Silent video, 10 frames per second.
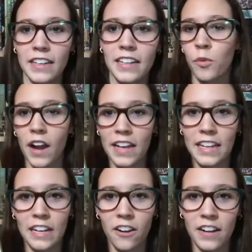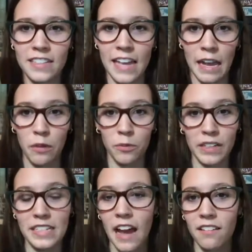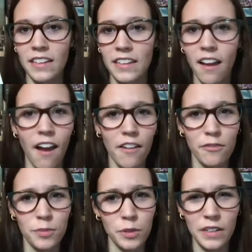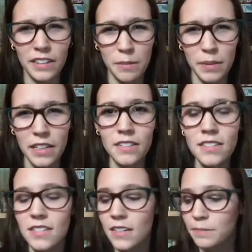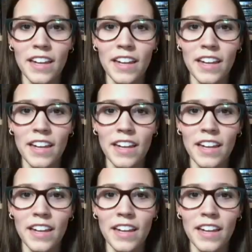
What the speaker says: From what I hear, it's a retelling of Beauty and the Beast.